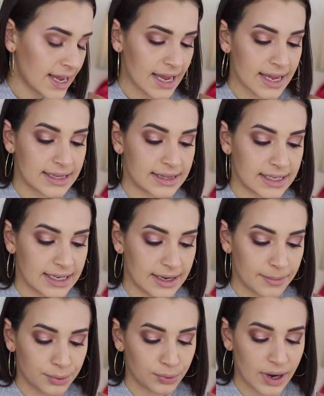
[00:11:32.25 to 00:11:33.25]
and
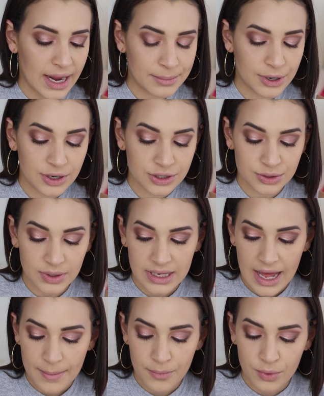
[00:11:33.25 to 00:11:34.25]
the primer do a
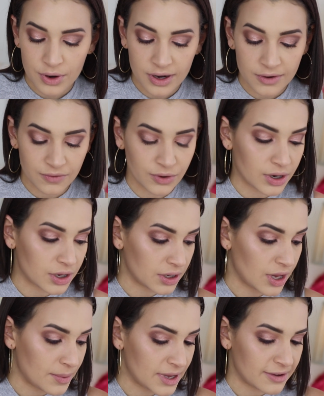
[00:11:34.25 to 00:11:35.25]
lot more for a
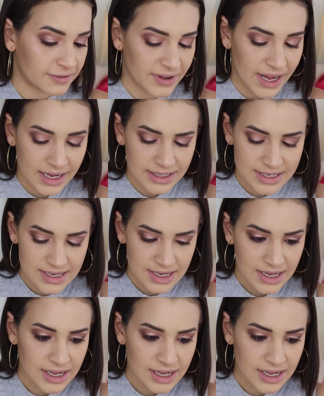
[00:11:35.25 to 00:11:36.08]
glowy effect